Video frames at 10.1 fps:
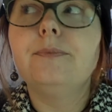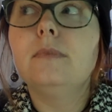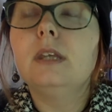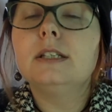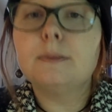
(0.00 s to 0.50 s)

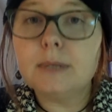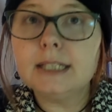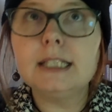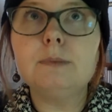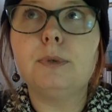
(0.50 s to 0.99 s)
Some
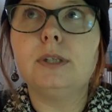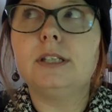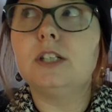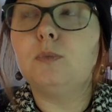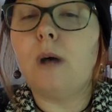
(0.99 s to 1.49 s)
things this book
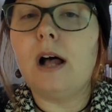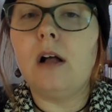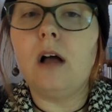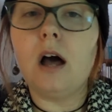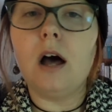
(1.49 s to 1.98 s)
does
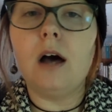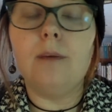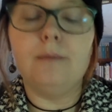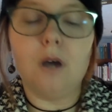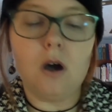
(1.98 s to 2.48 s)
well
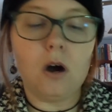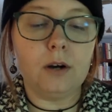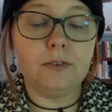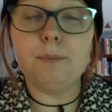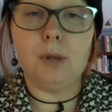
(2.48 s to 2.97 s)

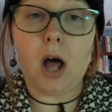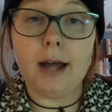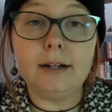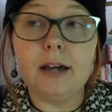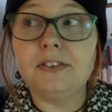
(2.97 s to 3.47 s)
are the plot.
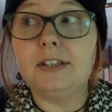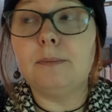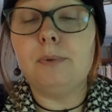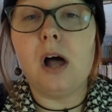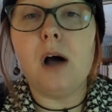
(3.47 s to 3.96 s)
I think the
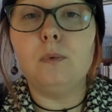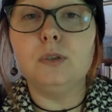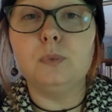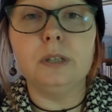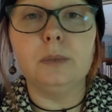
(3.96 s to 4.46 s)
plot
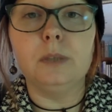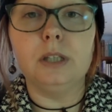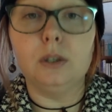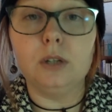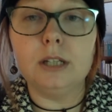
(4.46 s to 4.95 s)
was really, really
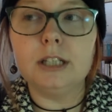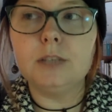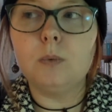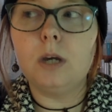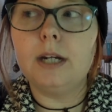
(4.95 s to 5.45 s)
good in
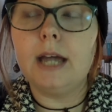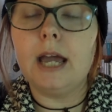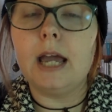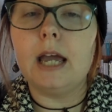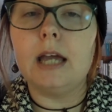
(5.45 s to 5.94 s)
this one,
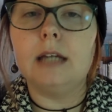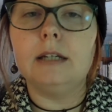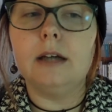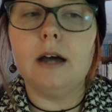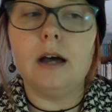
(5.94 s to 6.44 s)
and
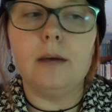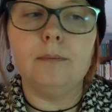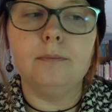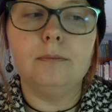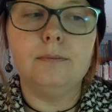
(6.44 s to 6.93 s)

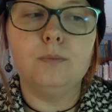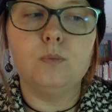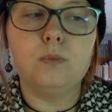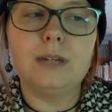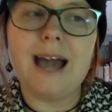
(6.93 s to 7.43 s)

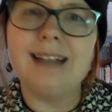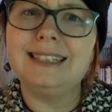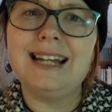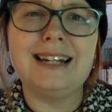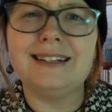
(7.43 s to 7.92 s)

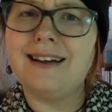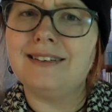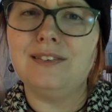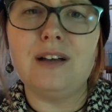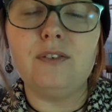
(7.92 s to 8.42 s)
Cassidy had to kind
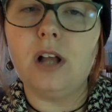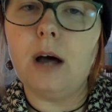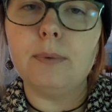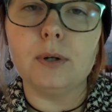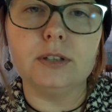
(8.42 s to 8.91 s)
of level
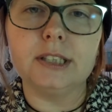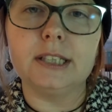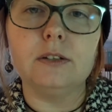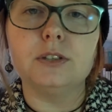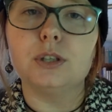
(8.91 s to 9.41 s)
up her
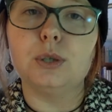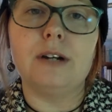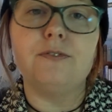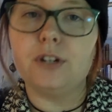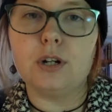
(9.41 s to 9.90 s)
skills to try
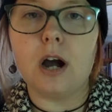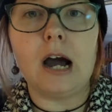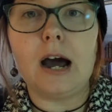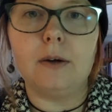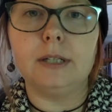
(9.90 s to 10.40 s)
and figure out
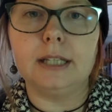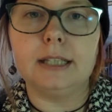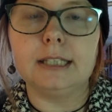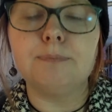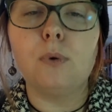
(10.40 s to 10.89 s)
how to get
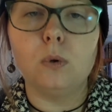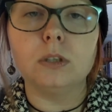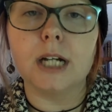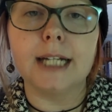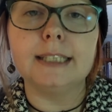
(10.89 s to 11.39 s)
this
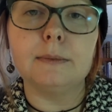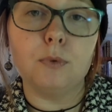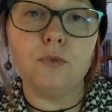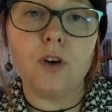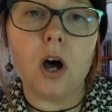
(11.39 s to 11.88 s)
poltergeist to
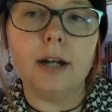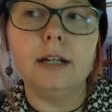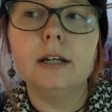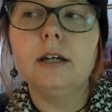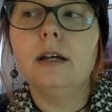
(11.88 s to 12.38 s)
move
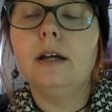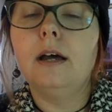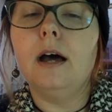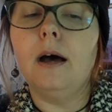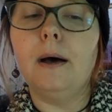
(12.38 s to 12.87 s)

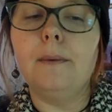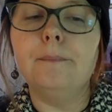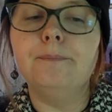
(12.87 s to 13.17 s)
on.